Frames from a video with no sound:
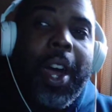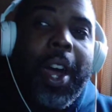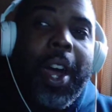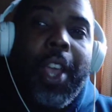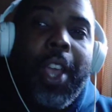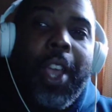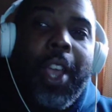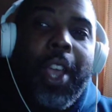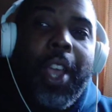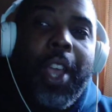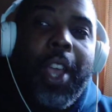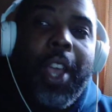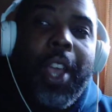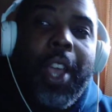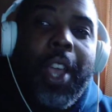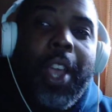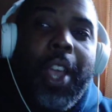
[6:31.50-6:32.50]
you do
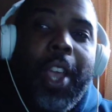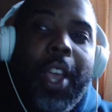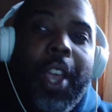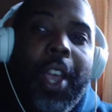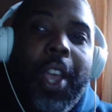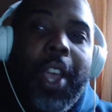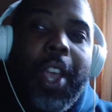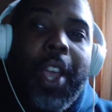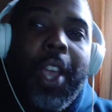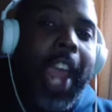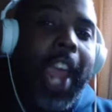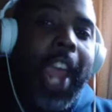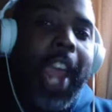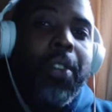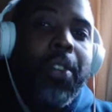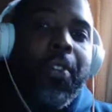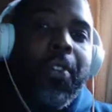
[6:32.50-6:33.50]
that for all 10
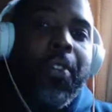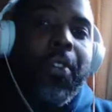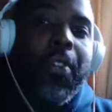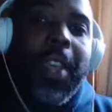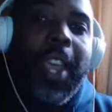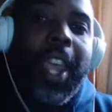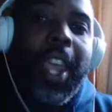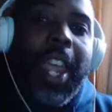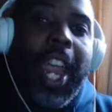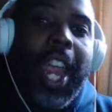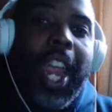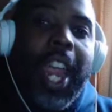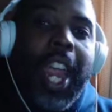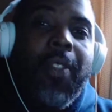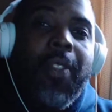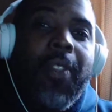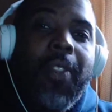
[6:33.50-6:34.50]
characters,
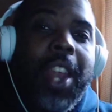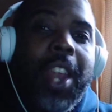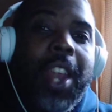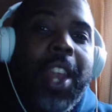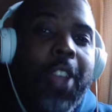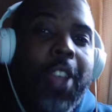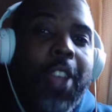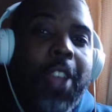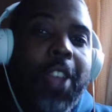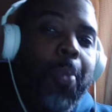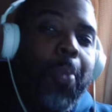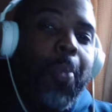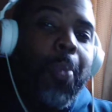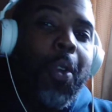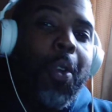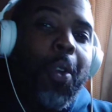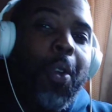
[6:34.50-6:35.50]
and it does
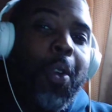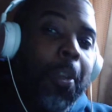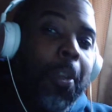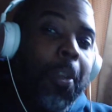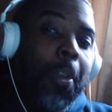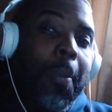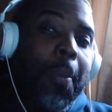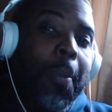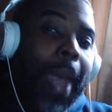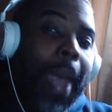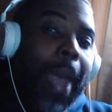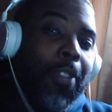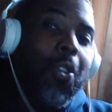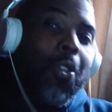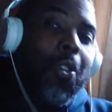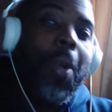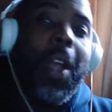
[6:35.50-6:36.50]
sprinkle some of the
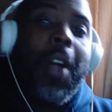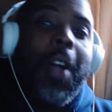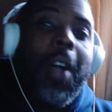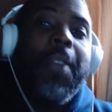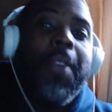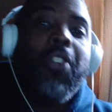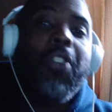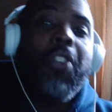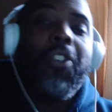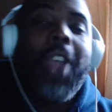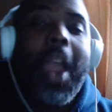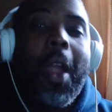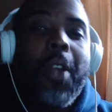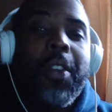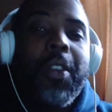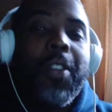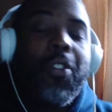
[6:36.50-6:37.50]
backstory of each
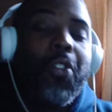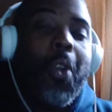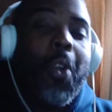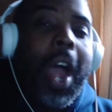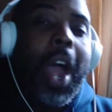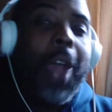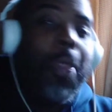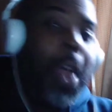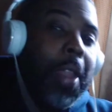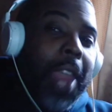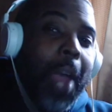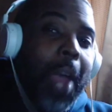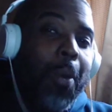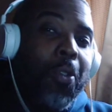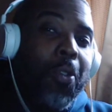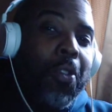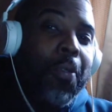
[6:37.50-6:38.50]
character. So I thought that
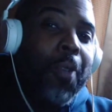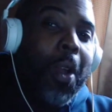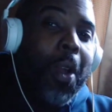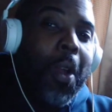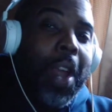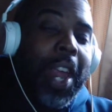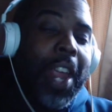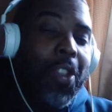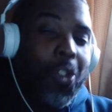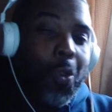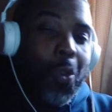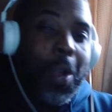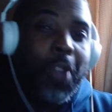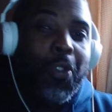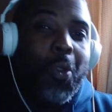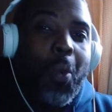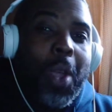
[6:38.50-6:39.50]
was a very
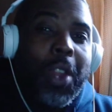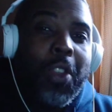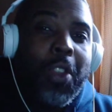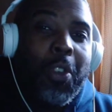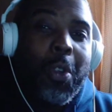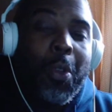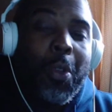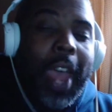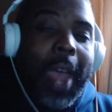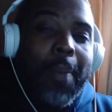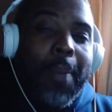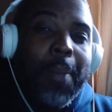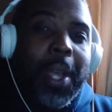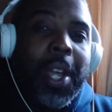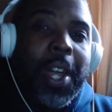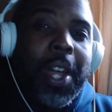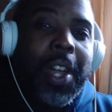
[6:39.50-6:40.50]
interesting way to do that,
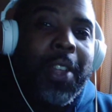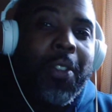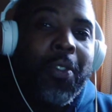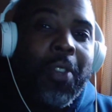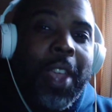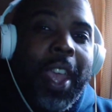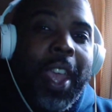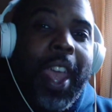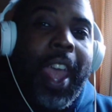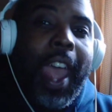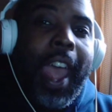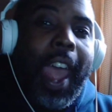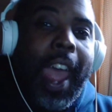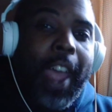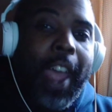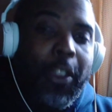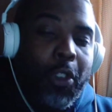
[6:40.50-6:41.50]
because
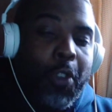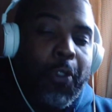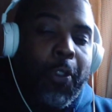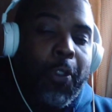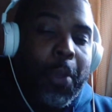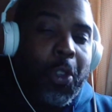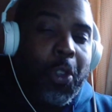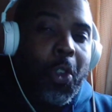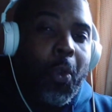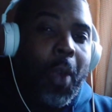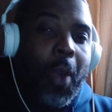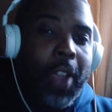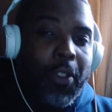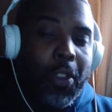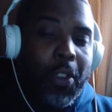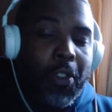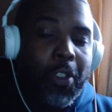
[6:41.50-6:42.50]
as you
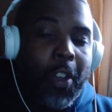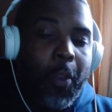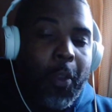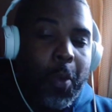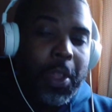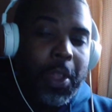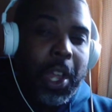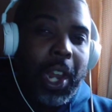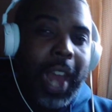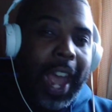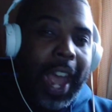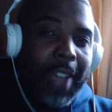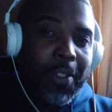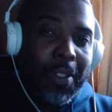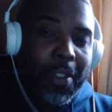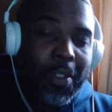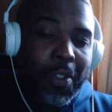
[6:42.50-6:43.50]
familiarize yourself with the
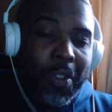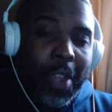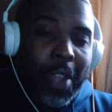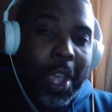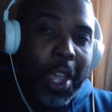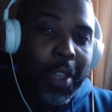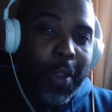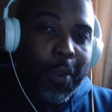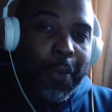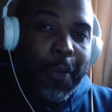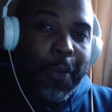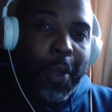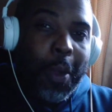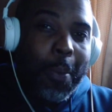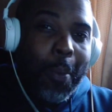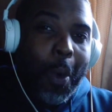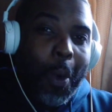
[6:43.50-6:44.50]
classes, you'll feel
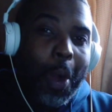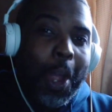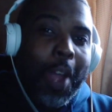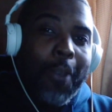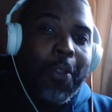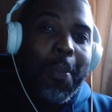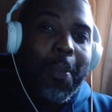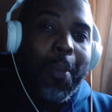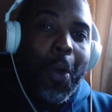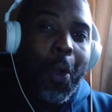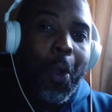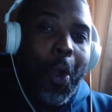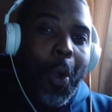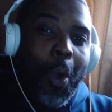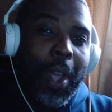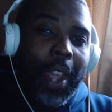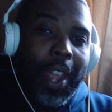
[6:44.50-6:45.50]
more comfortable
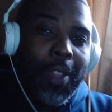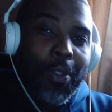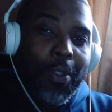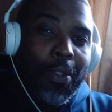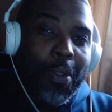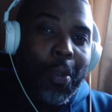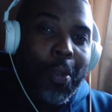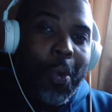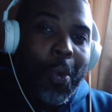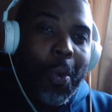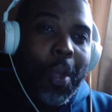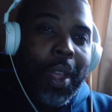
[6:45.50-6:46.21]
going into